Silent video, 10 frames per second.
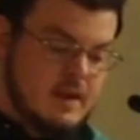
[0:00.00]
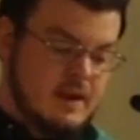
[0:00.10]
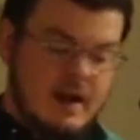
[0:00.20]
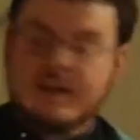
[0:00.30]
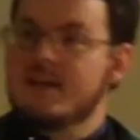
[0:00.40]

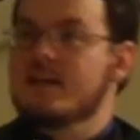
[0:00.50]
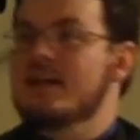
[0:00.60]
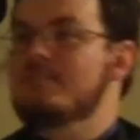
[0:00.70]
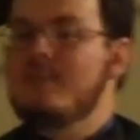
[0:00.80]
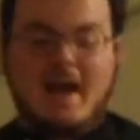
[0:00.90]
Now, I
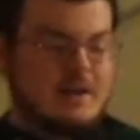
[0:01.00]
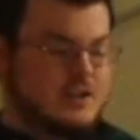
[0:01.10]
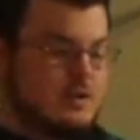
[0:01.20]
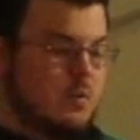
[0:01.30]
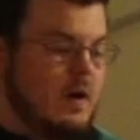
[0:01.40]
cannot
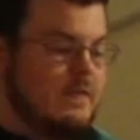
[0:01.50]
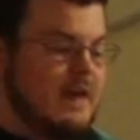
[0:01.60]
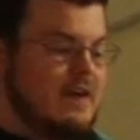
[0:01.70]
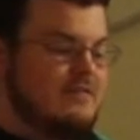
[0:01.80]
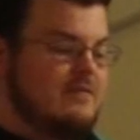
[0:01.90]
imagine what
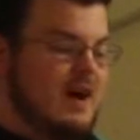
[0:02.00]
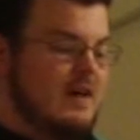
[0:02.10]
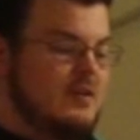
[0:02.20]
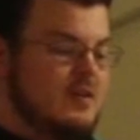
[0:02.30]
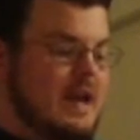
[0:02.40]
that
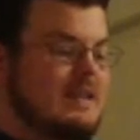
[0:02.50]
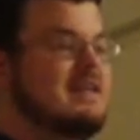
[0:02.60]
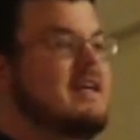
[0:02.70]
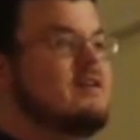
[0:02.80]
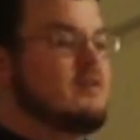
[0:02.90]
father
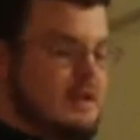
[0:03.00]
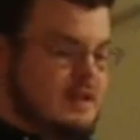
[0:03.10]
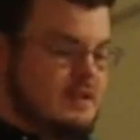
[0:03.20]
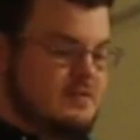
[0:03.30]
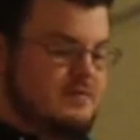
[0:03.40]
and leader
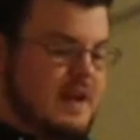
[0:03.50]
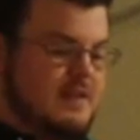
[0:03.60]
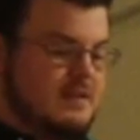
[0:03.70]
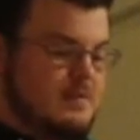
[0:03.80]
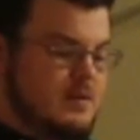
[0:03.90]
in his
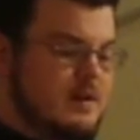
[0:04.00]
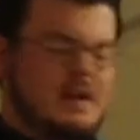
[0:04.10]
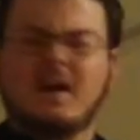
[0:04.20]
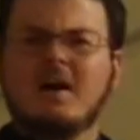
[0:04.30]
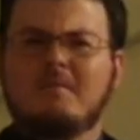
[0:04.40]
faith
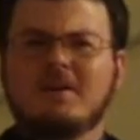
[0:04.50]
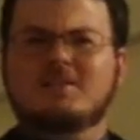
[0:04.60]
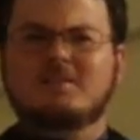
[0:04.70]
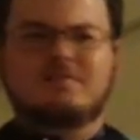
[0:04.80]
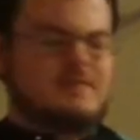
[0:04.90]
community
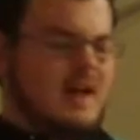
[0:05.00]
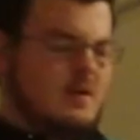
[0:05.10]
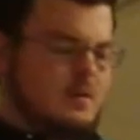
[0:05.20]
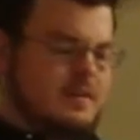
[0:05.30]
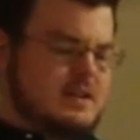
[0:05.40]
must have
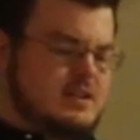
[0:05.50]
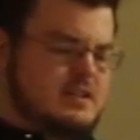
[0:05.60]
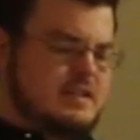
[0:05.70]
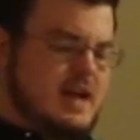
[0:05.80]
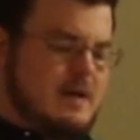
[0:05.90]
felt with each
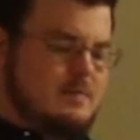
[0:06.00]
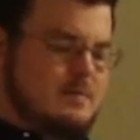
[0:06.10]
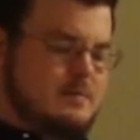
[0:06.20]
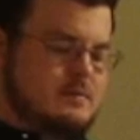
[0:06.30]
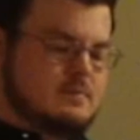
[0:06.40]
step.